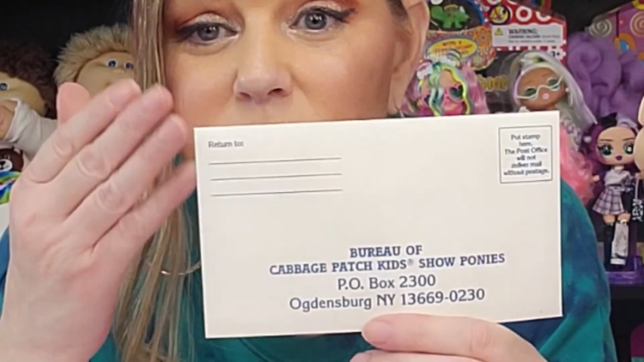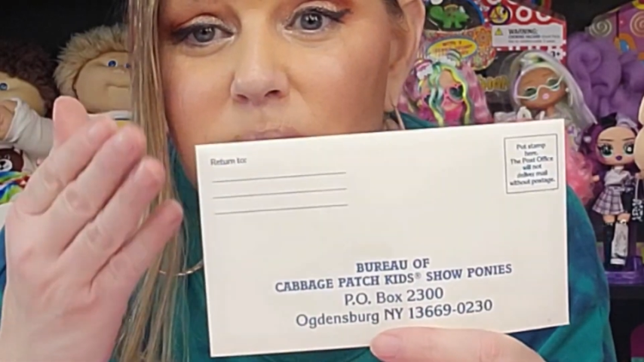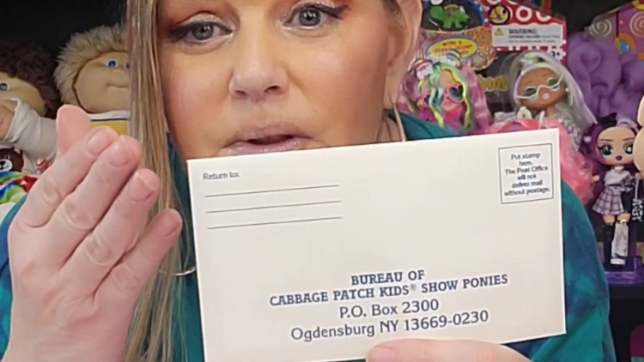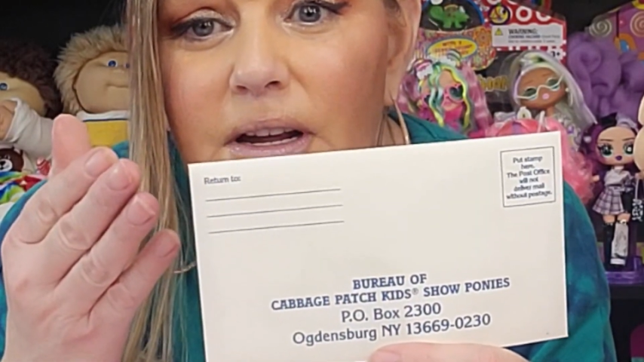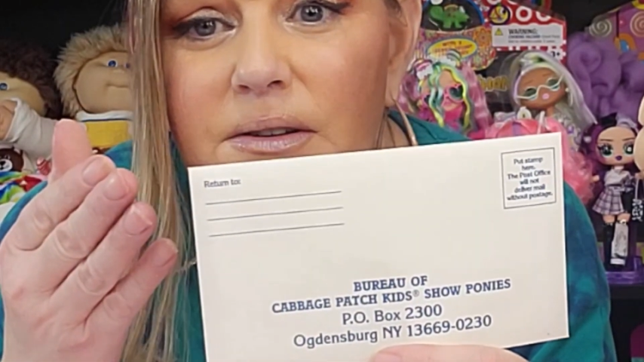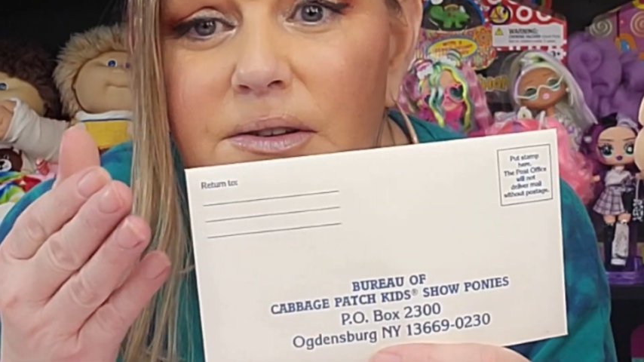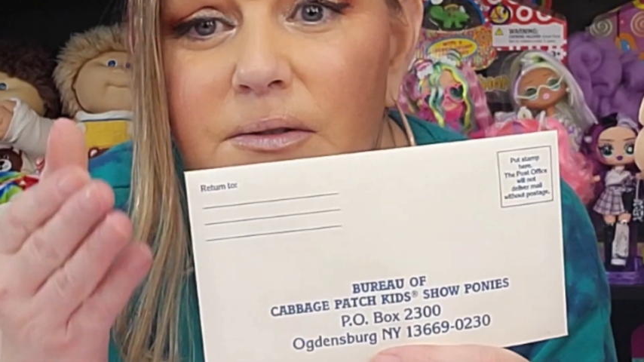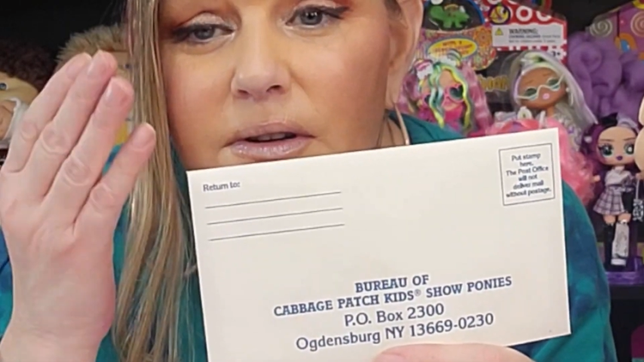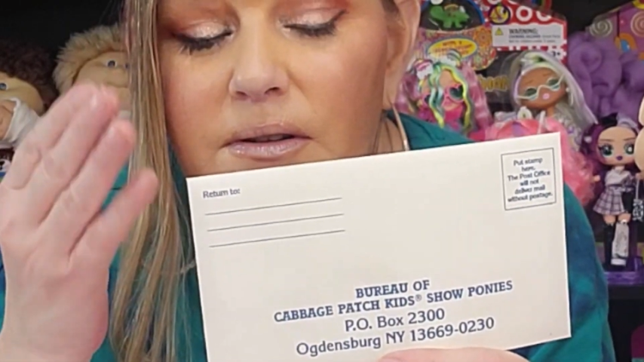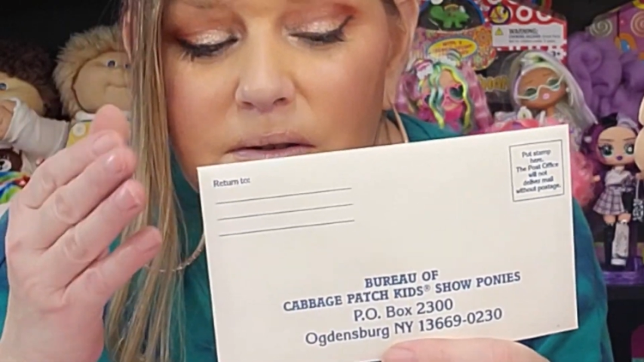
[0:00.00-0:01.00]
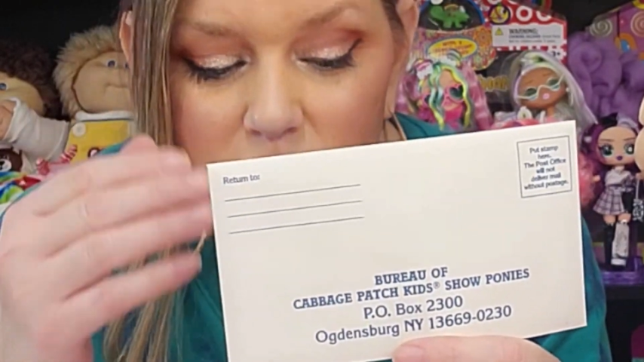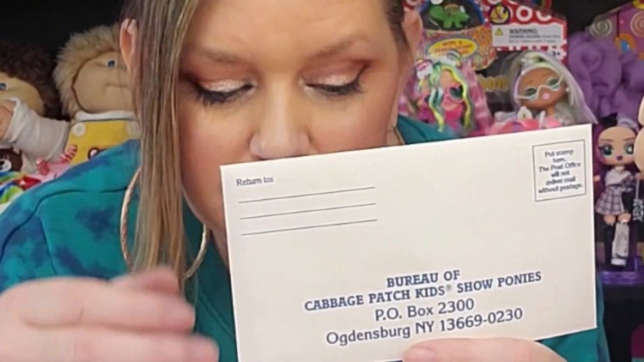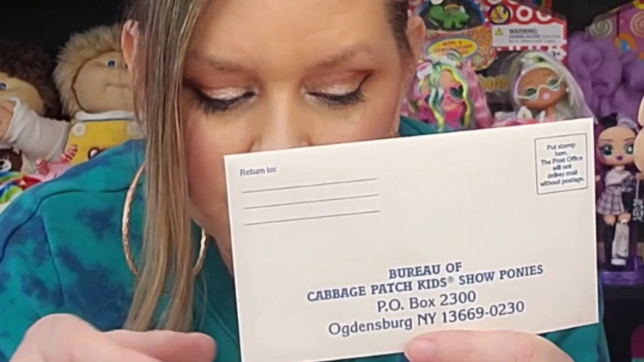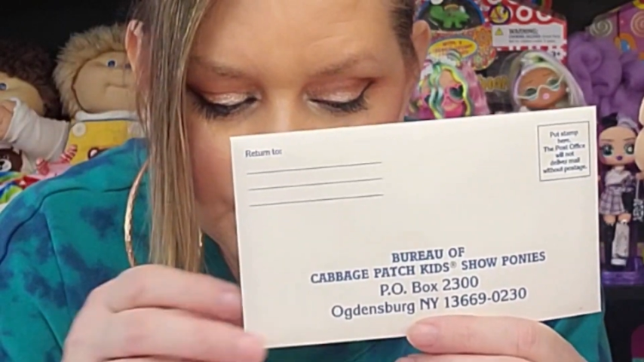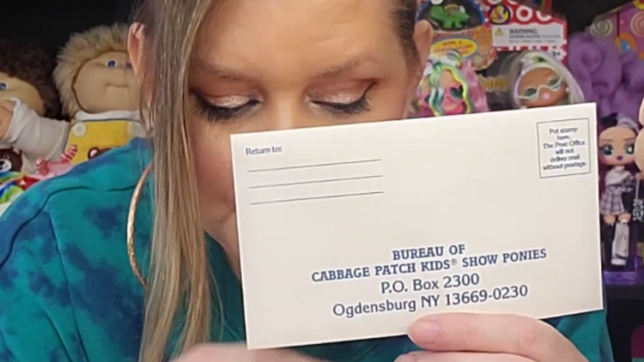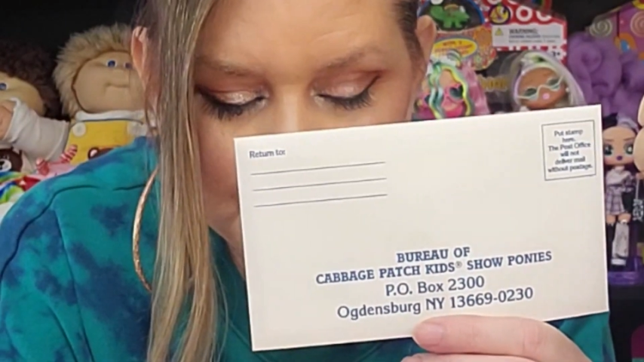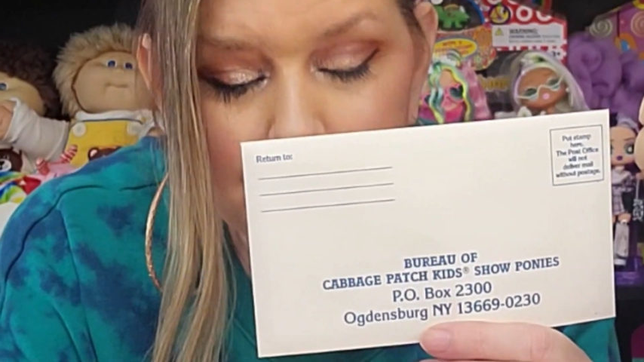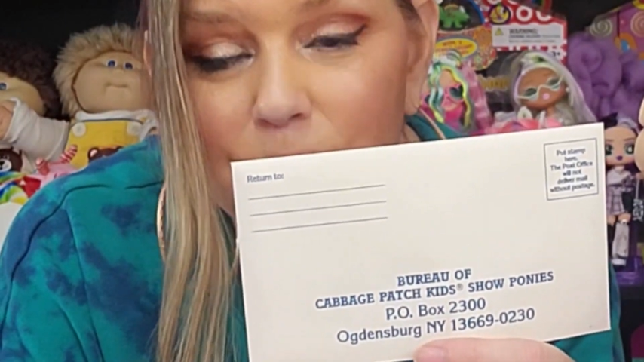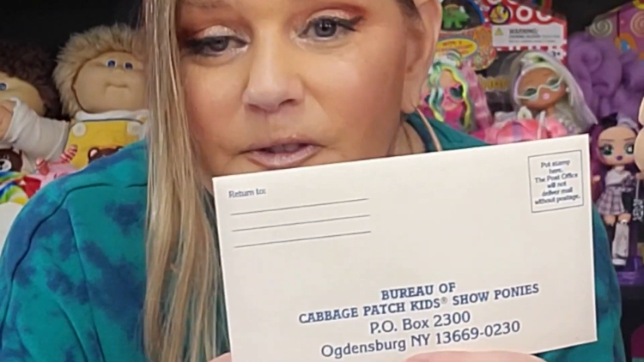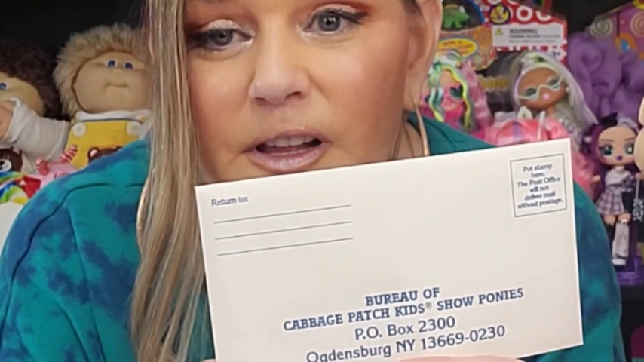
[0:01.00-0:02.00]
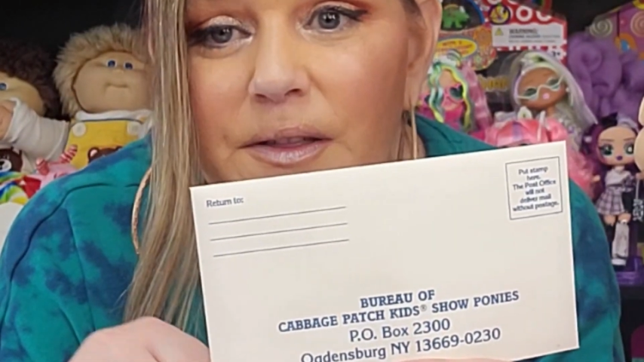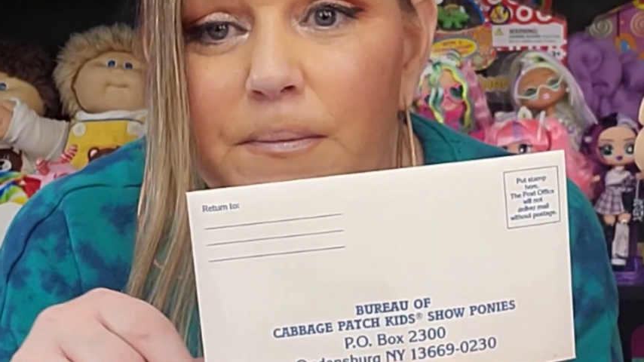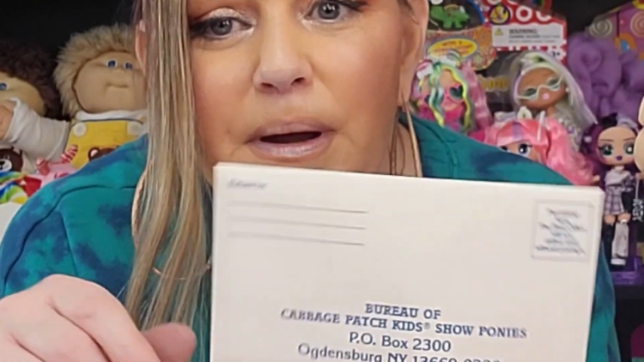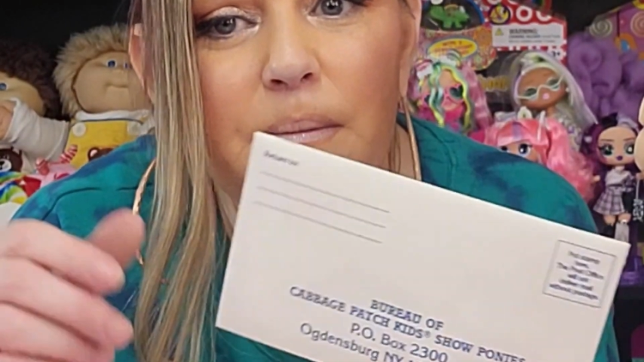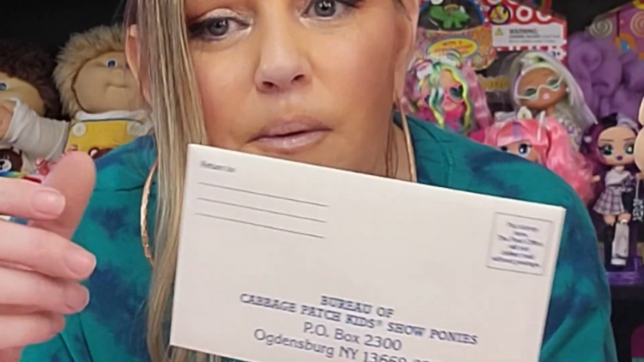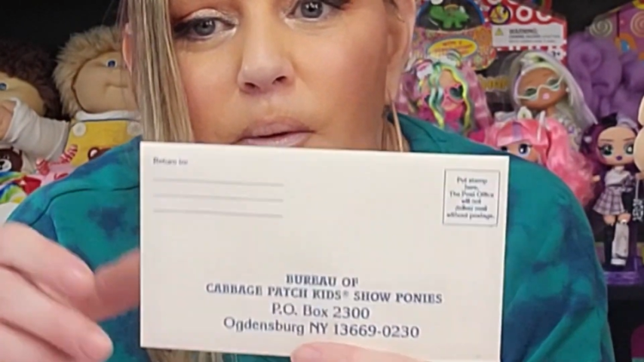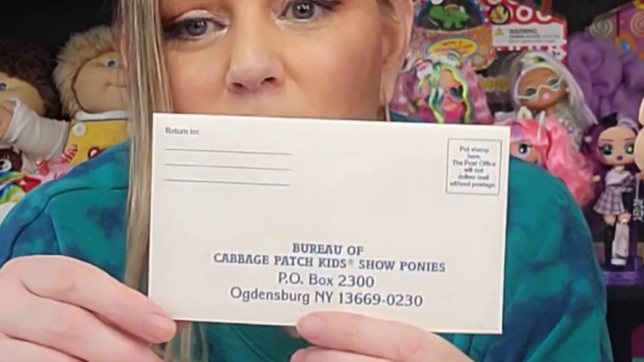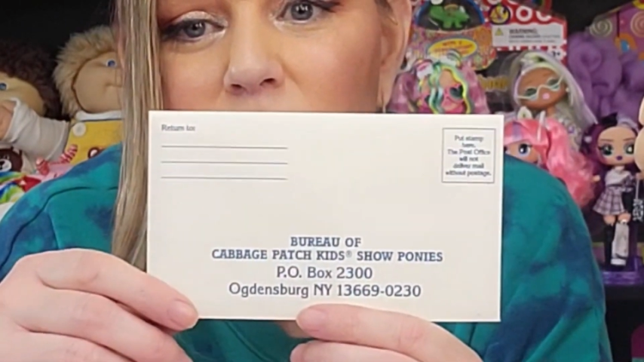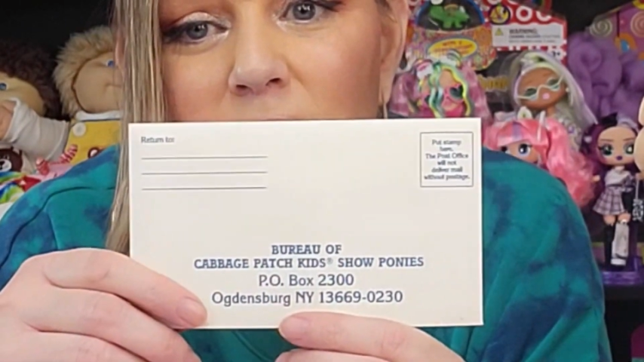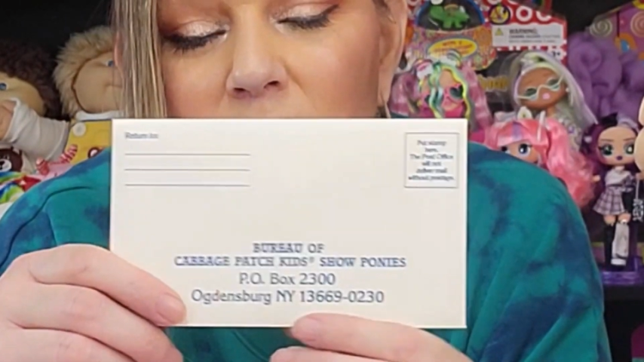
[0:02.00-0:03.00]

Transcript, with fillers: do this. You could you could fill out the paperwork,